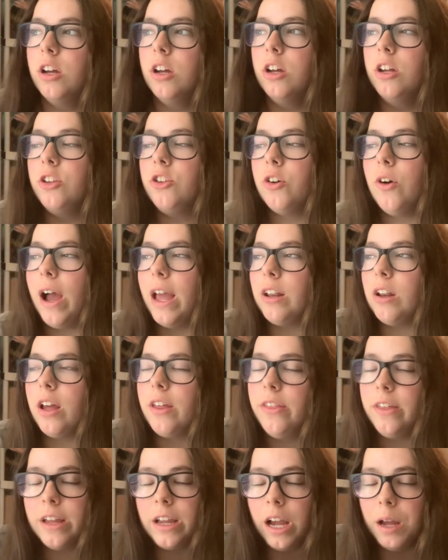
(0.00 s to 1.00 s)
So I
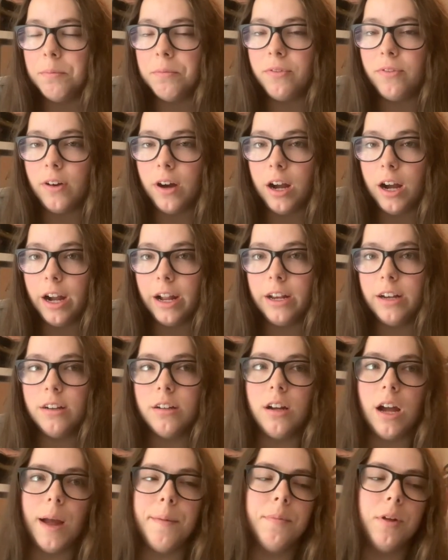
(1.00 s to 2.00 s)
think I'm fine.
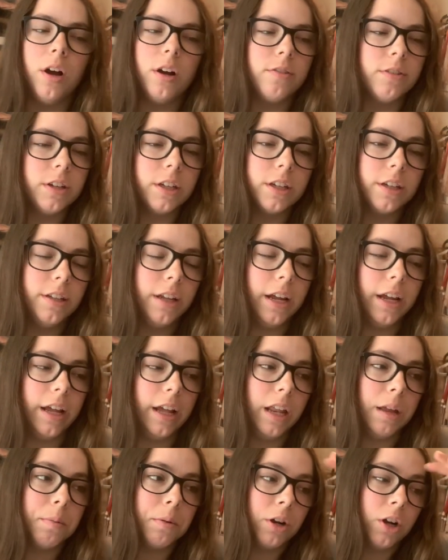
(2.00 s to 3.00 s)
I'm not really taking
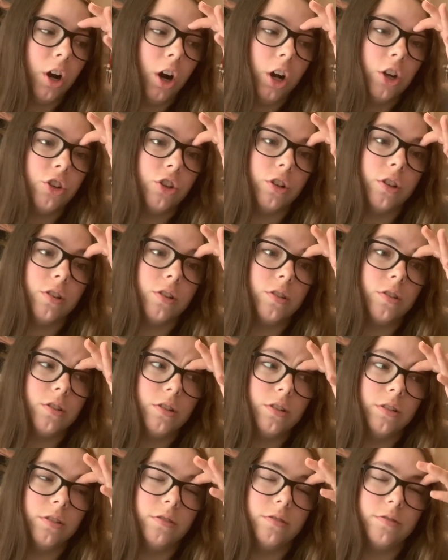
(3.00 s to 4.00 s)
any precautions
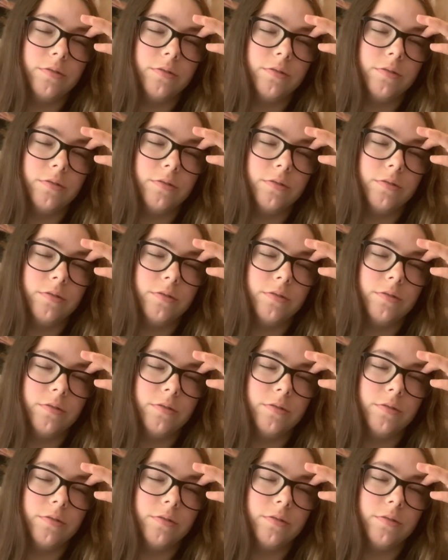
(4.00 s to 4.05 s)
to